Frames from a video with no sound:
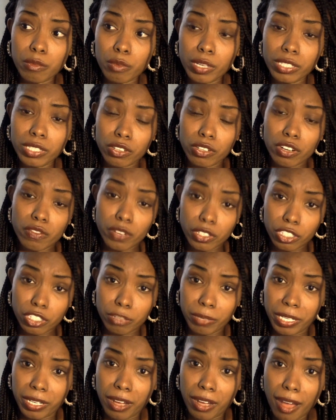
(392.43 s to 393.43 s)
was on the verge of
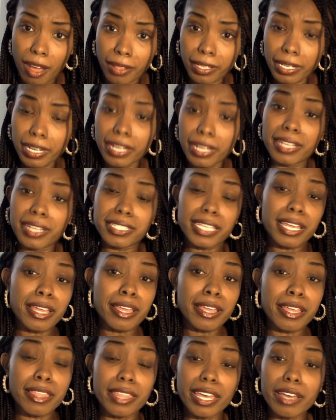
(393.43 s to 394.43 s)
being colonized,
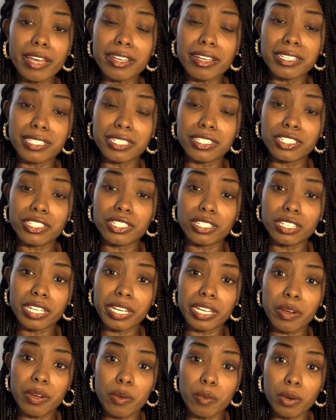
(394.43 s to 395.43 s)
they
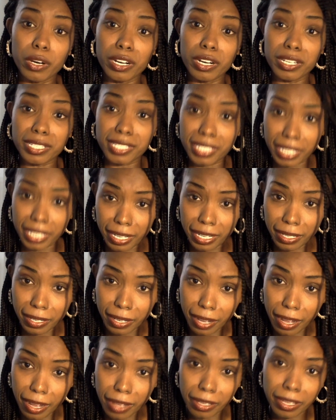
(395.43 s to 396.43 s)
essentially were a sitting
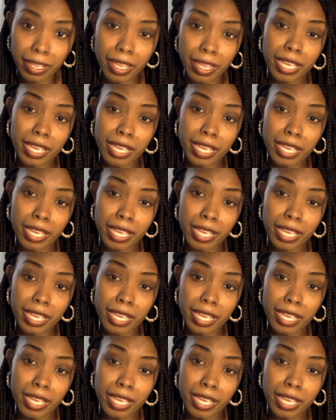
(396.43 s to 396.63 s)
duck.